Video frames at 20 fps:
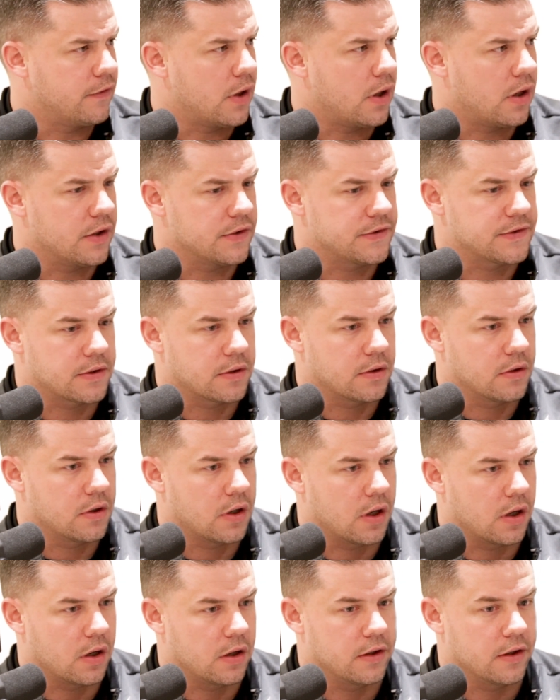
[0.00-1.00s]
costs
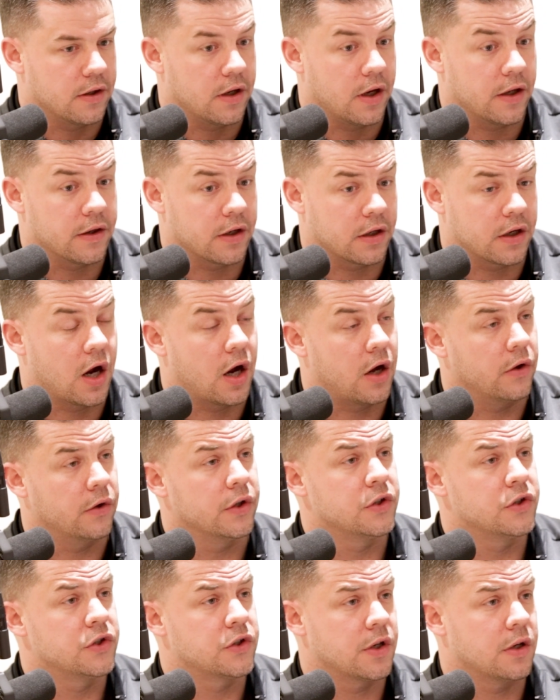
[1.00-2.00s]
are on the
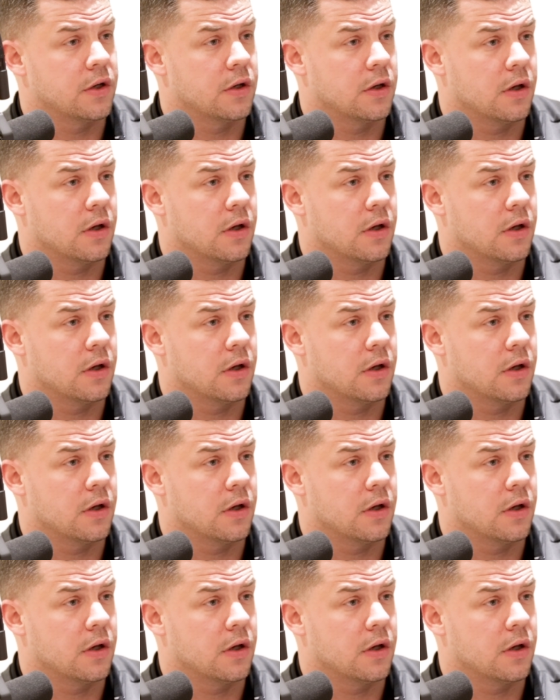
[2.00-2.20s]
college